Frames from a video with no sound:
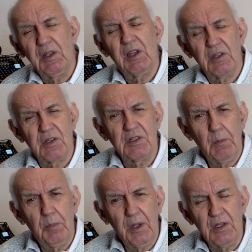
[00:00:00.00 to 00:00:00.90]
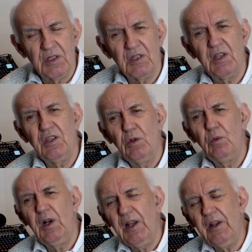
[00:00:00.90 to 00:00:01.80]
the case in some bands, then you
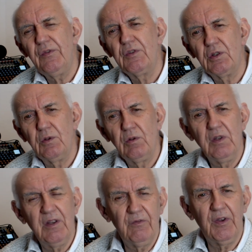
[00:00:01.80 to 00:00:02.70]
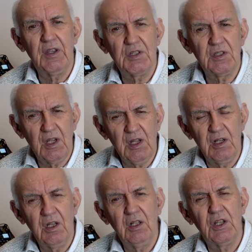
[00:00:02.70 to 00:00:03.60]
will have to invest
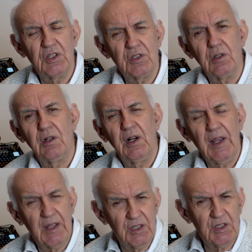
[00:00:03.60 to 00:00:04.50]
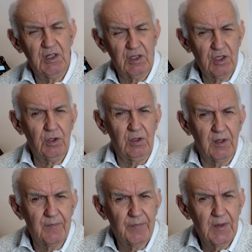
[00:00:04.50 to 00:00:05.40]
in an external antenna
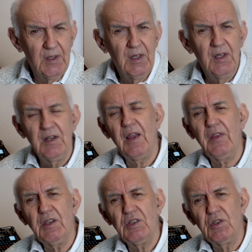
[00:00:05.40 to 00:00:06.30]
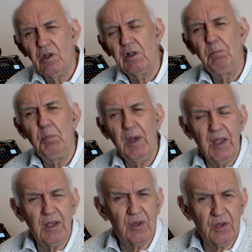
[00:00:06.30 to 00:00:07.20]
tuner. Now, that's not a
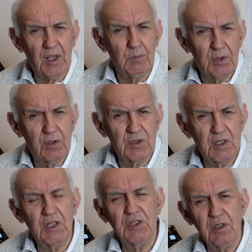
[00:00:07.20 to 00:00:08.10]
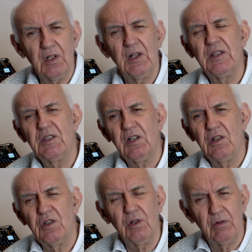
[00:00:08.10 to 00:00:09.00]
bad thing, because an external
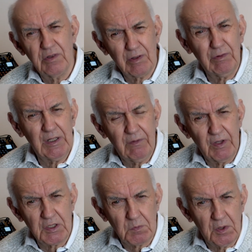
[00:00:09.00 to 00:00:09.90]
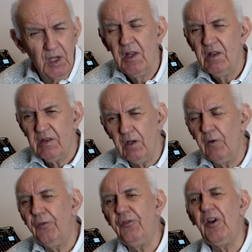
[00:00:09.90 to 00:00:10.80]
antenna tuner is a great investment. They're
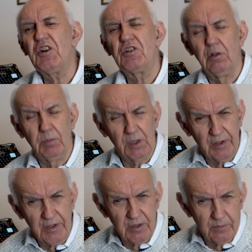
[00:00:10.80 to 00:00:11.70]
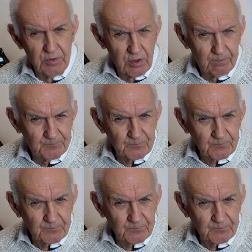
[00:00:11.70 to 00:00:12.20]
not fashionable items.